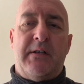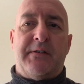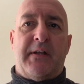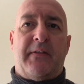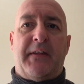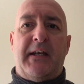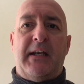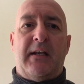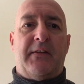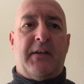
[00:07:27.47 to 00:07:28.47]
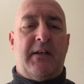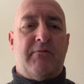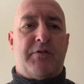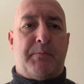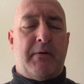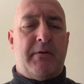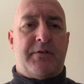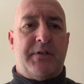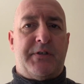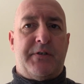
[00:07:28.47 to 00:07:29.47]
is that the
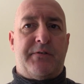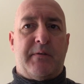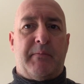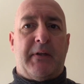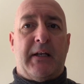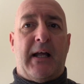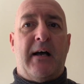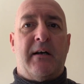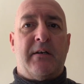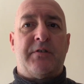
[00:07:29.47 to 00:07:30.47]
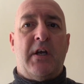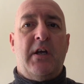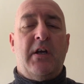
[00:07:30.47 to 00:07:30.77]
respiratory system, the lungs,